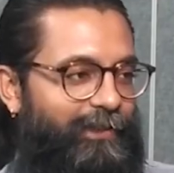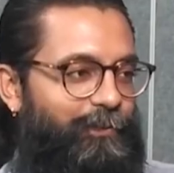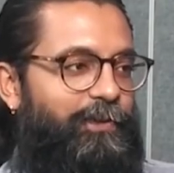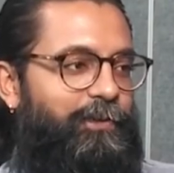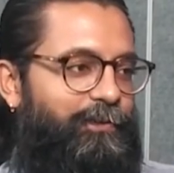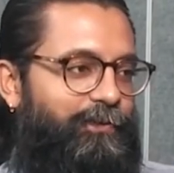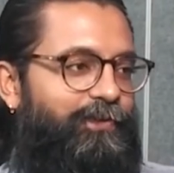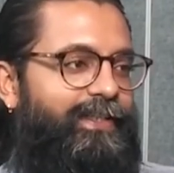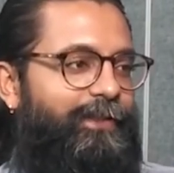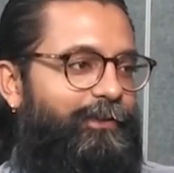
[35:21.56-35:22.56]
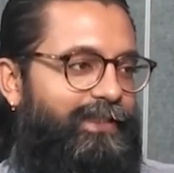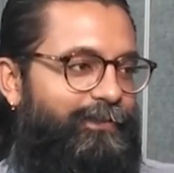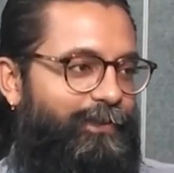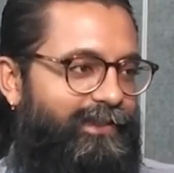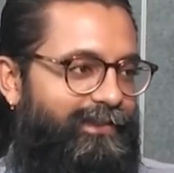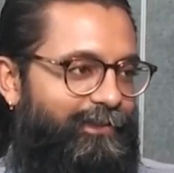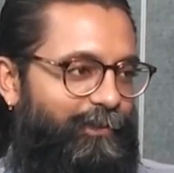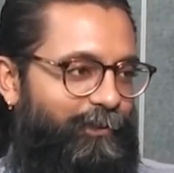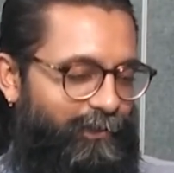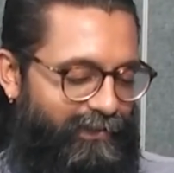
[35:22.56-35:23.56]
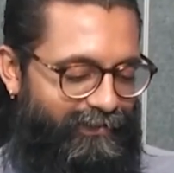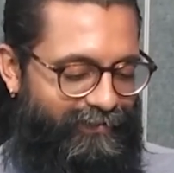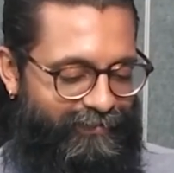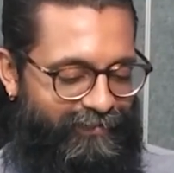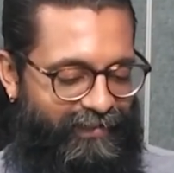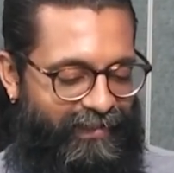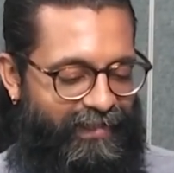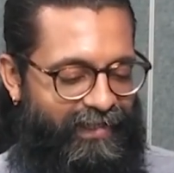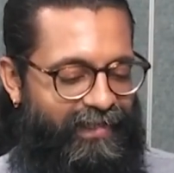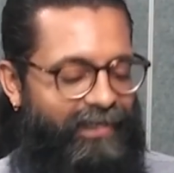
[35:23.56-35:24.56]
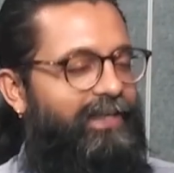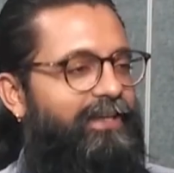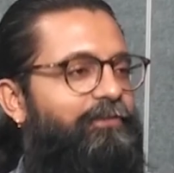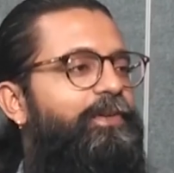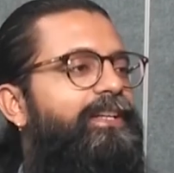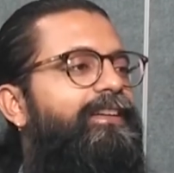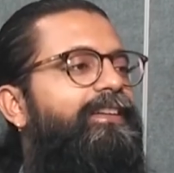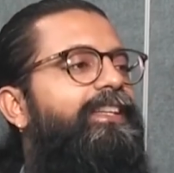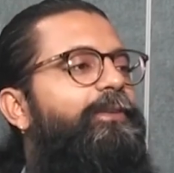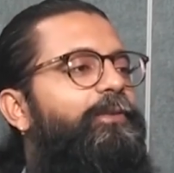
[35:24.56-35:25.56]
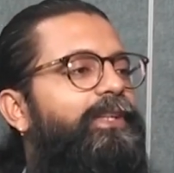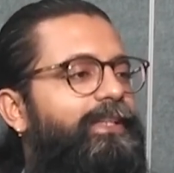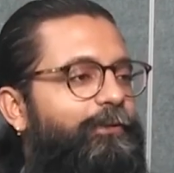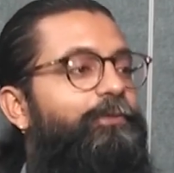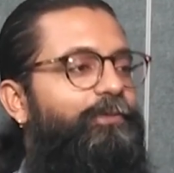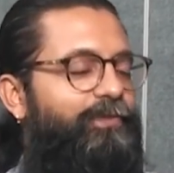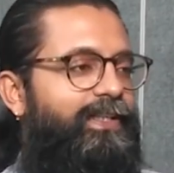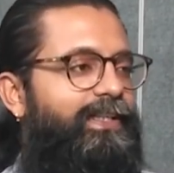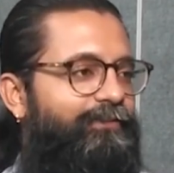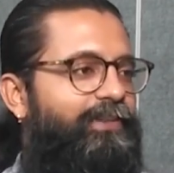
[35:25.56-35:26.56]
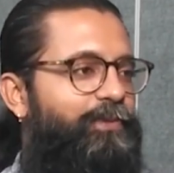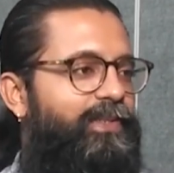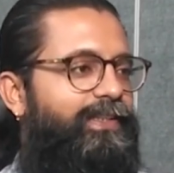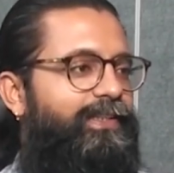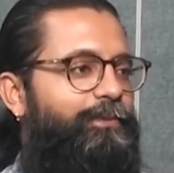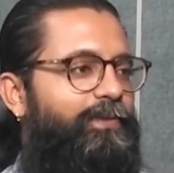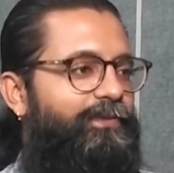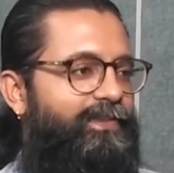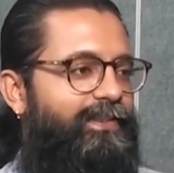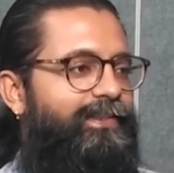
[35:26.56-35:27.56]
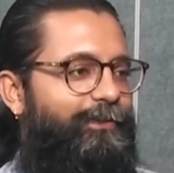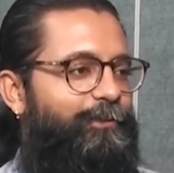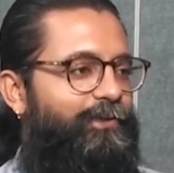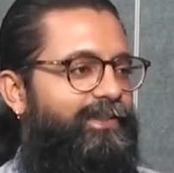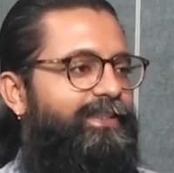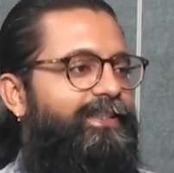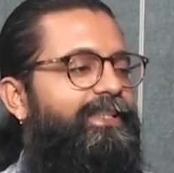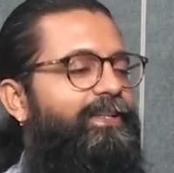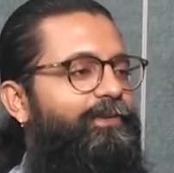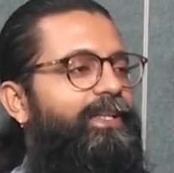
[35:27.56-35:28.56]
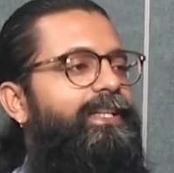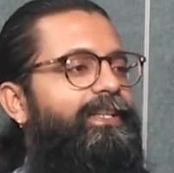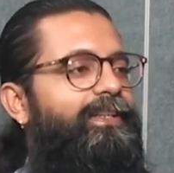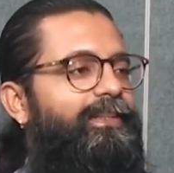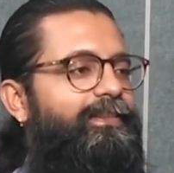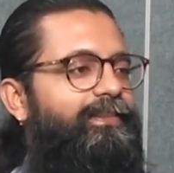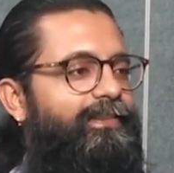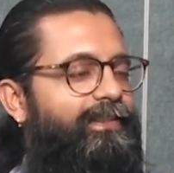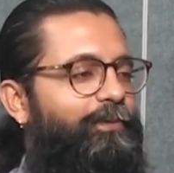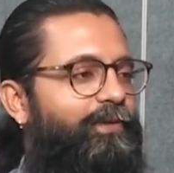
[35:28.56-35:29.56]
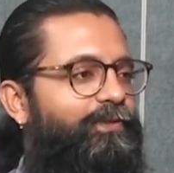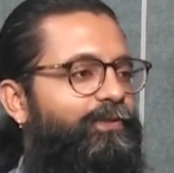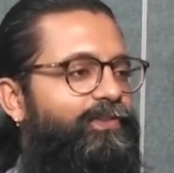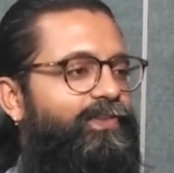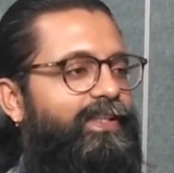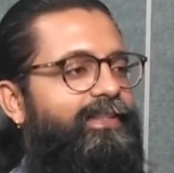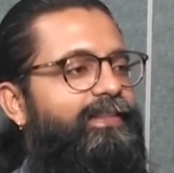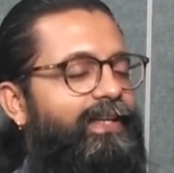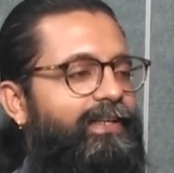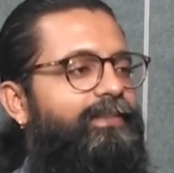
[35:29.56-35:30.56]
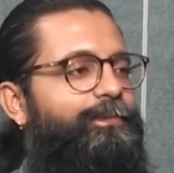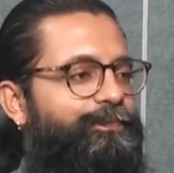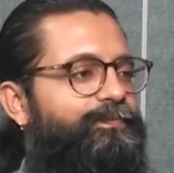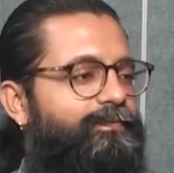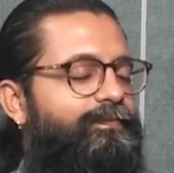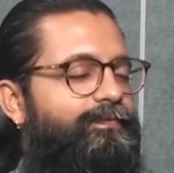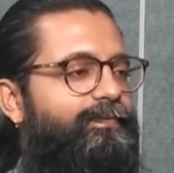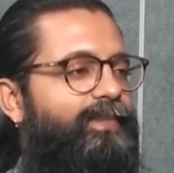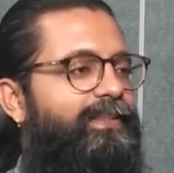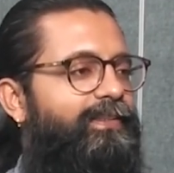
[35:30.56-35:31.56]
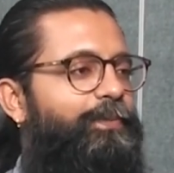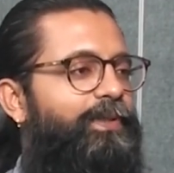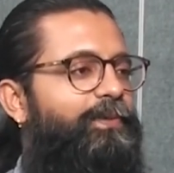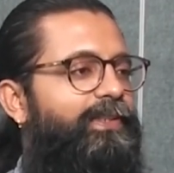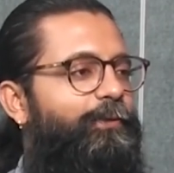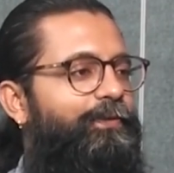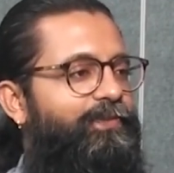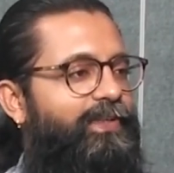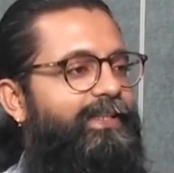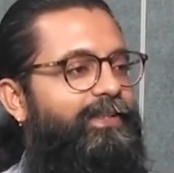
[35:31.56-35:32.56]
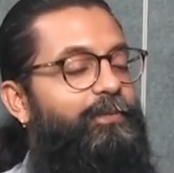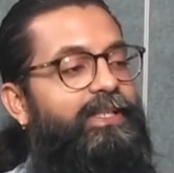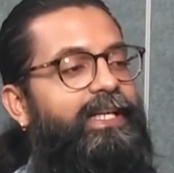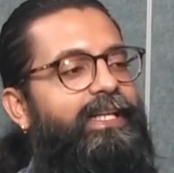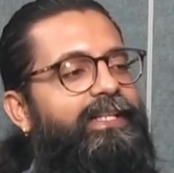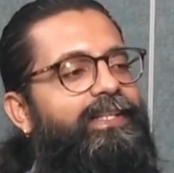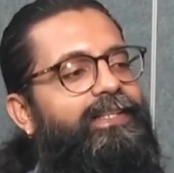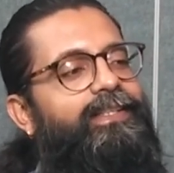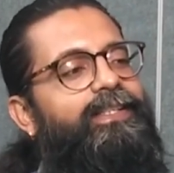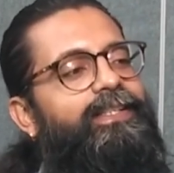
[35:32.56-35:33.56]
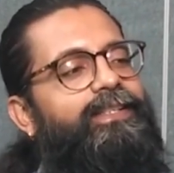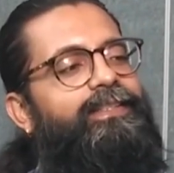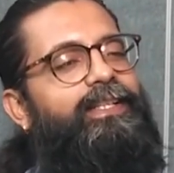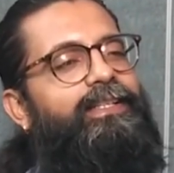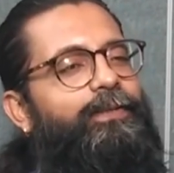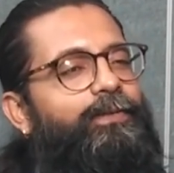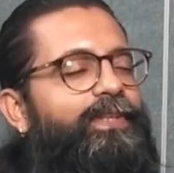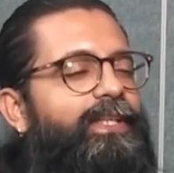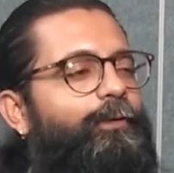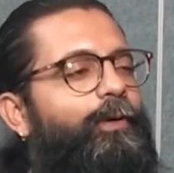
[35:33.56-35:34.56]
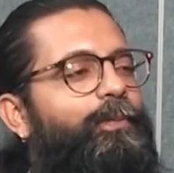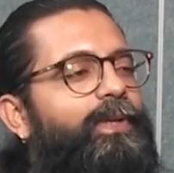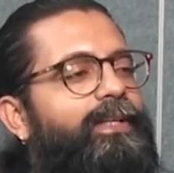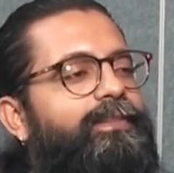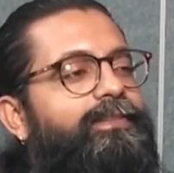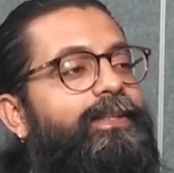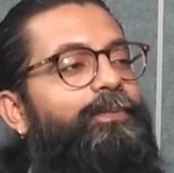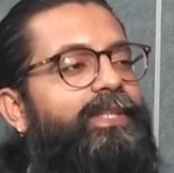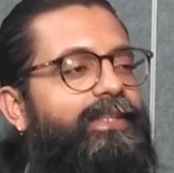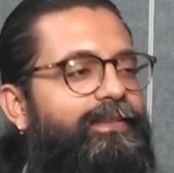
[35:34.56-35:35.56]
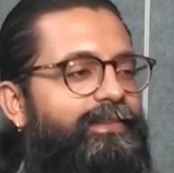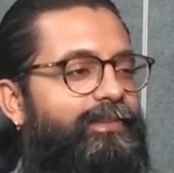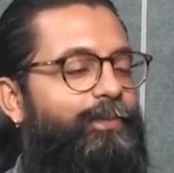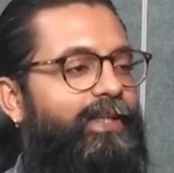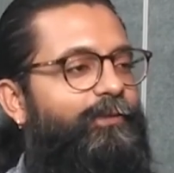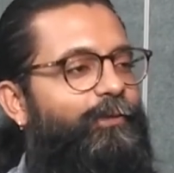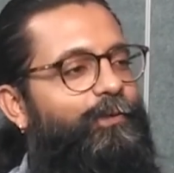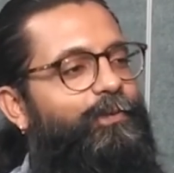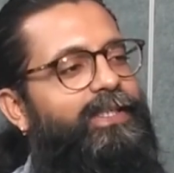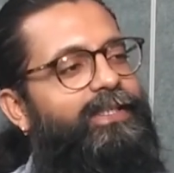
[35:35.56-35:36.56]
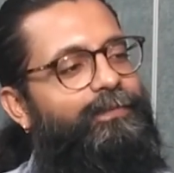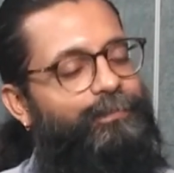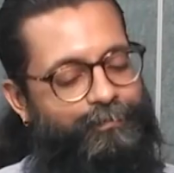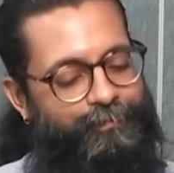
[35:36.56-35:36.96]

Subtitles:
I want you to share your experience about this. And if you can recall, you've given me a couple of scenarios wherein the number of surgeries and the people you have treated, but anything that was very complex or something that just springs to your mind?